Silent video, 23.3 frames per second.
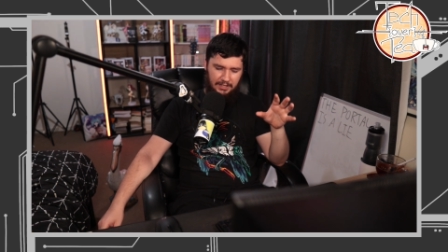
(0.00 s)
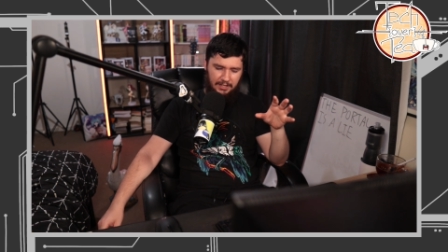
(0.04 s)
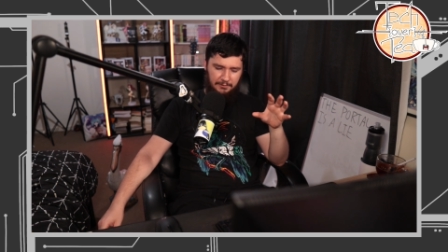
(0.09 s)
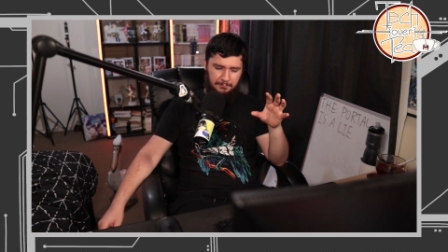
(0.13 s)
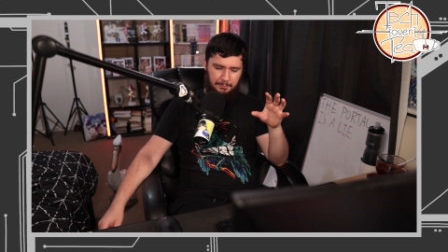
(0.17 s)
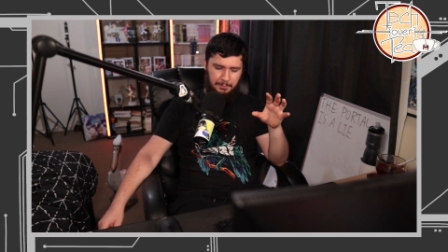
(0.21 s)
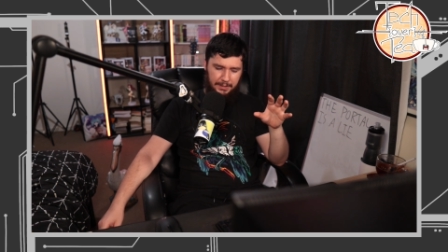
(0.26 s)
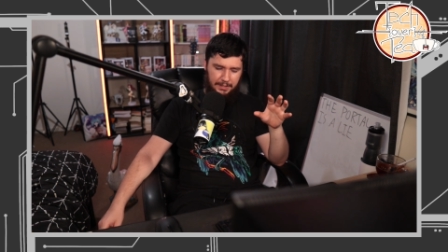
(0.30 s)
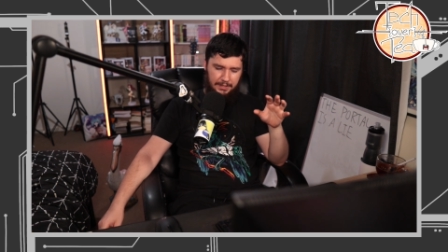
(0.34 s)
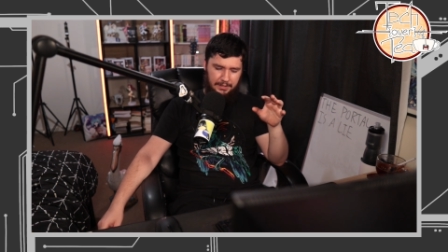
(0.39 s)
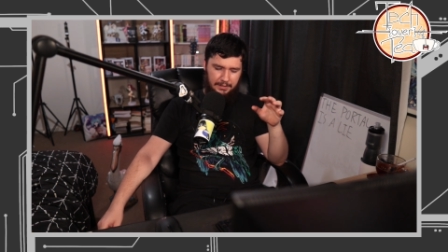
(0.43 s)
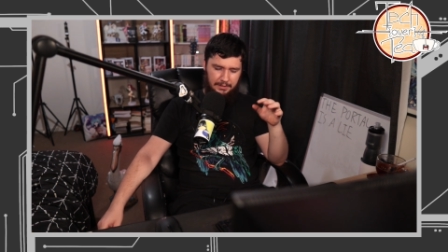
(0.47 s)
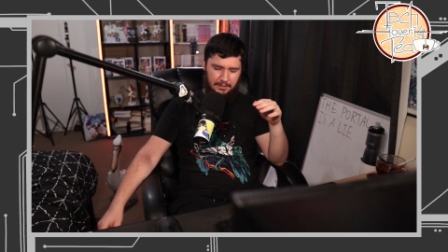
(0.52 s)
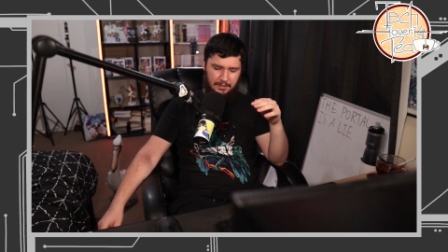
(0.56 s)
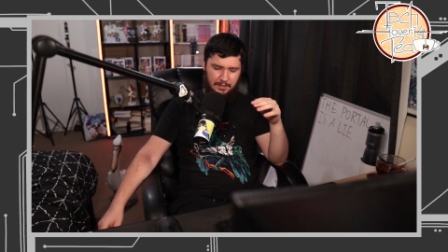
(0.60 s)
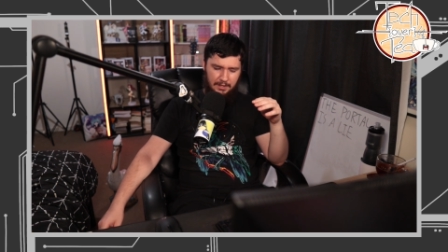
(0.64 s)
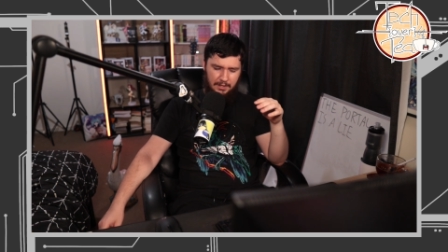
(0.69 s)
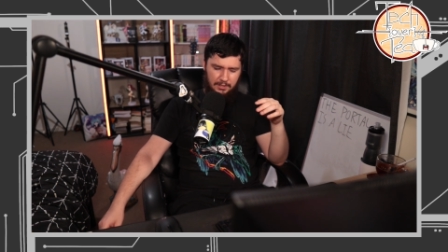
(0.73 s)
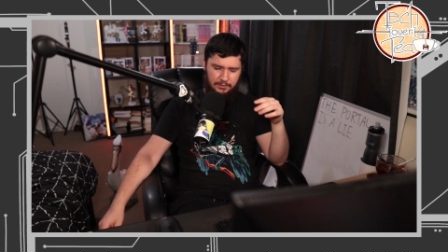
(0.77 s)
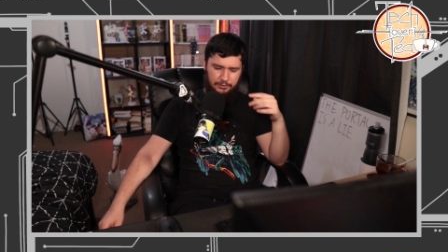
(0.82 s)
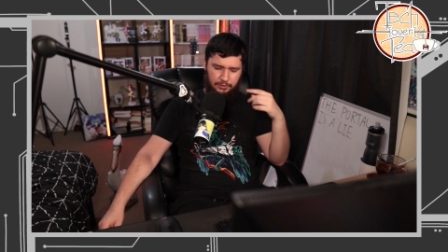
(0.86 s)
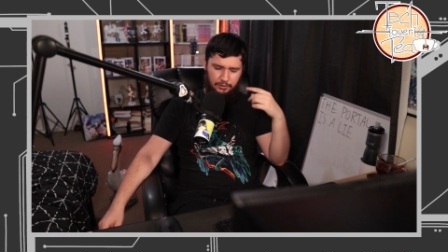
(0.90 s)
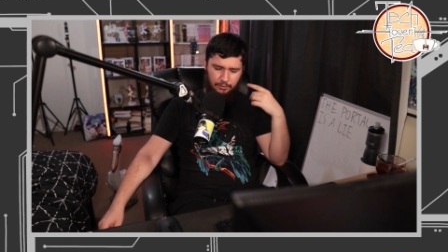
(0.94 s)
I've been
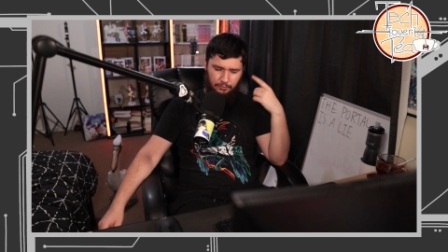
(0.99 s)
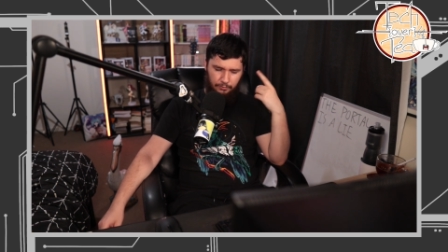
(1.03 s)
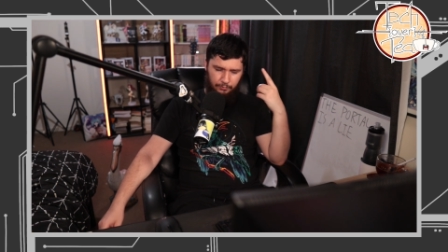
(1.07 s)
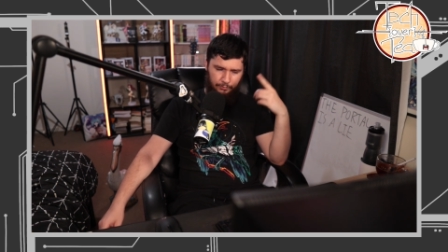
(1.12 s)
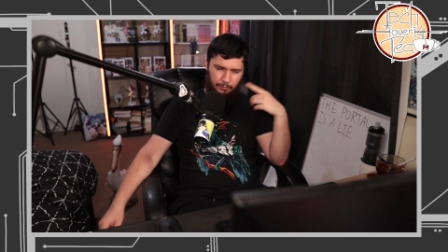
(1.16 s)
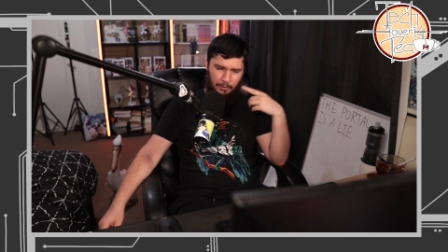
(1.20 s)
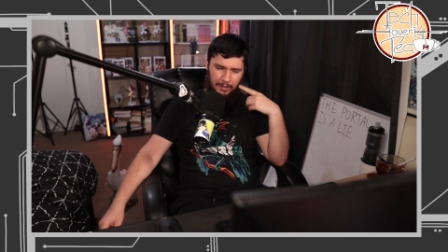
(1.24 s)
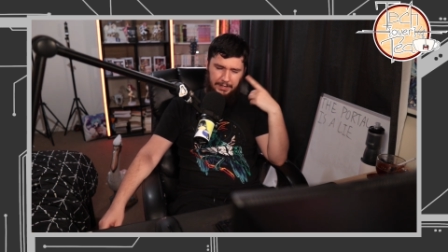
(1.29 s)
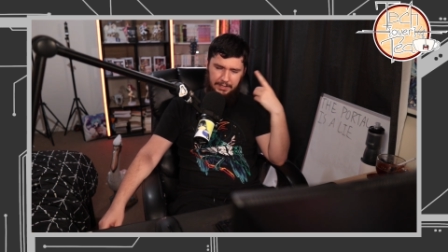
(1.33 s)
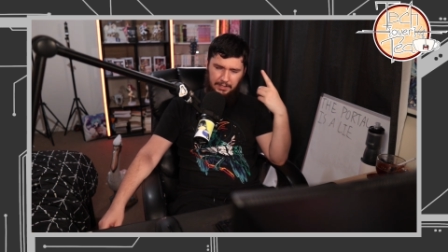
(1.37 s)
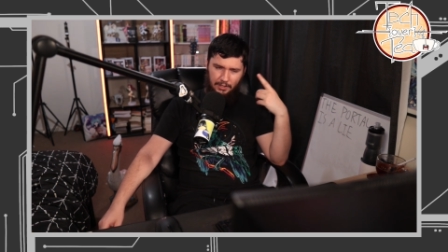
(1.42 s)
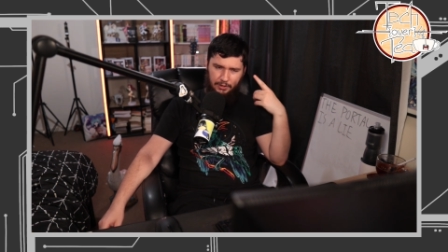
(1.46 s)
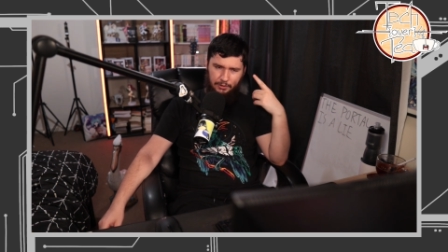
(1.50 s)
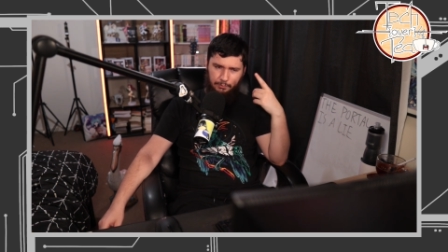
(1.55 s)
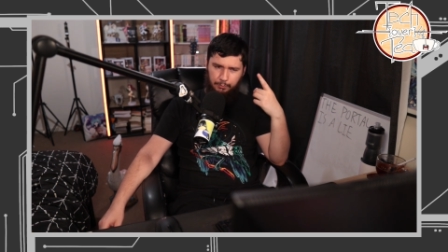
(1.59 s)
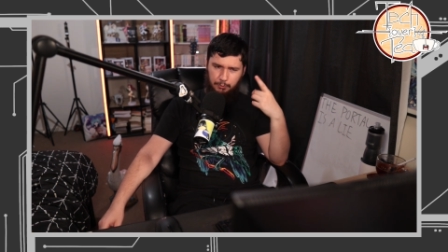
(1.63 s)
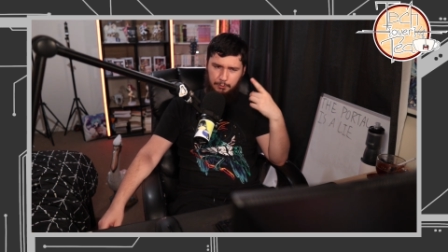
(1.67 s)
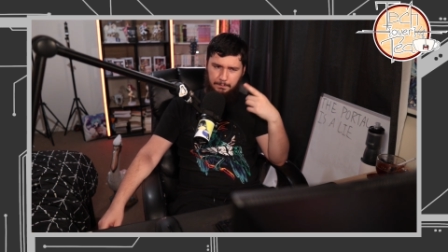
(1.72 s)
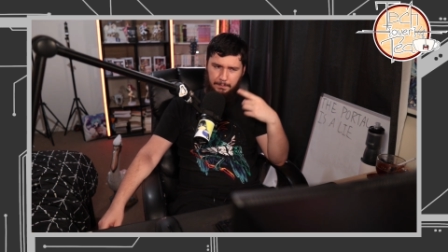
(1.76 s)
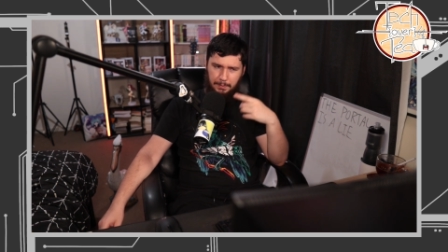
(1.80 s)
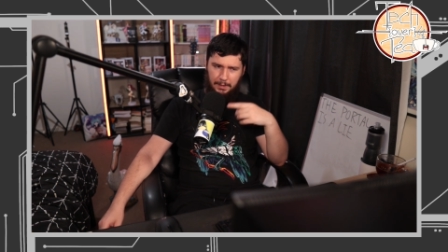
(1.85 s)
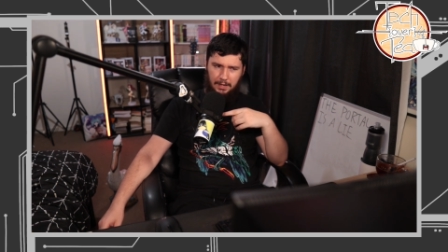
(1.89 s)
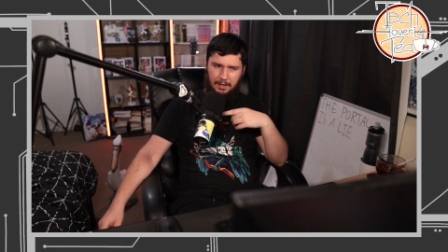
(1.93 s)
sort of running
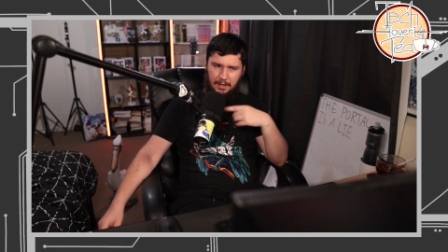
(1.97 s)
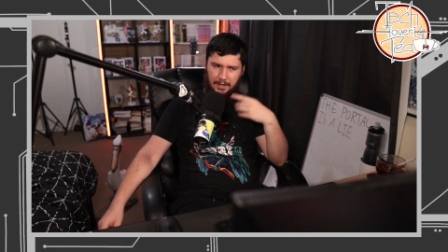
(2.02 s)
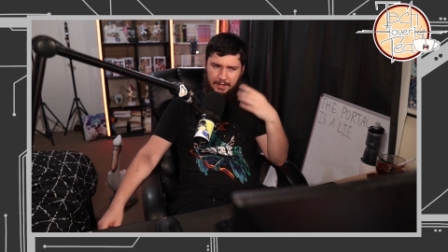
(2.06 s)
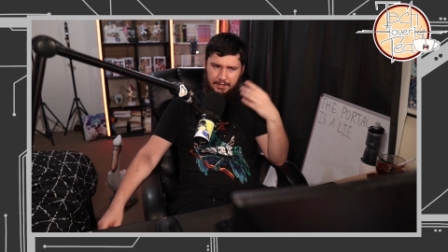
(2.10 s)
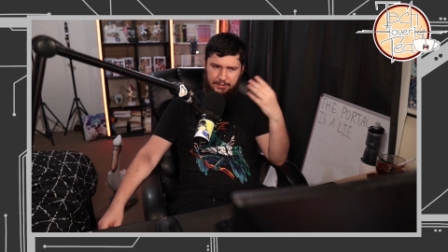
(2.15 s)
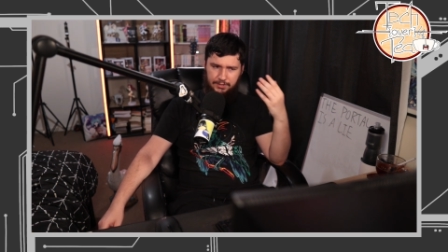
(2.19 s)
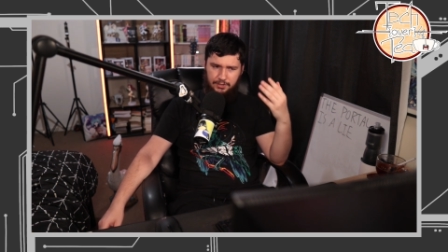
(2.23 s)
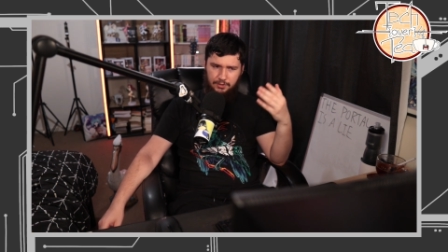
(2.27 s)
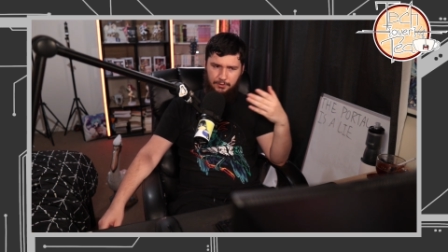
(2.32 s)
through parts